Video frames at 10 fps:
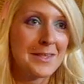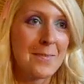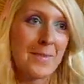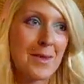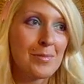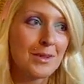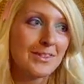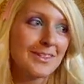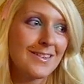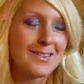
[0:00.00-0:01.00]
some
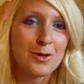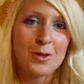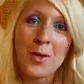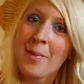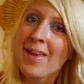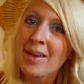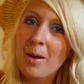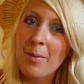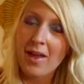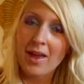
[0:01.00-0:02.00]
people do their
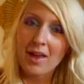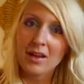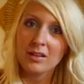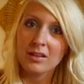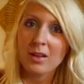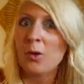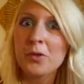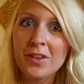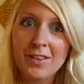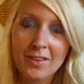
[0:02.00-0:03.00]
makeup and the
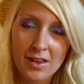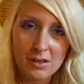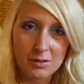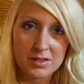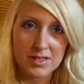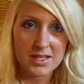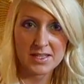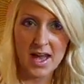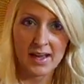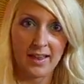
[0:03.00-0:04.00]
only thing that you can see
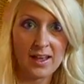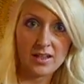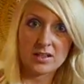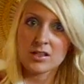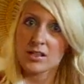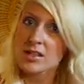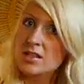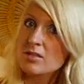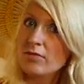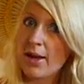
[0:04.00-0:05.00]
is highlight, and it's just
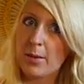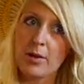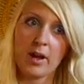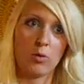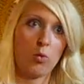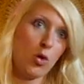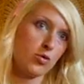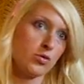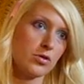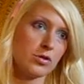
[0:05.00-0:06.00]
this vibrant
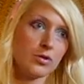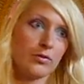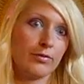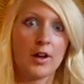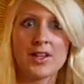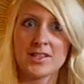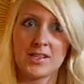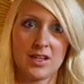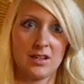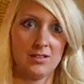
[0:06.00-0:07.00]
whoosh,
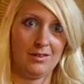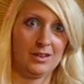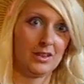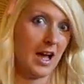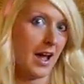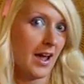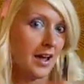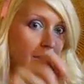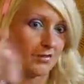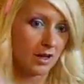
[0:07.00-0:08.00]
frosted
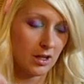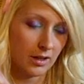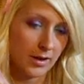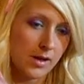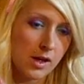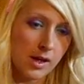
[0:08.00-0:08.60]
line of color.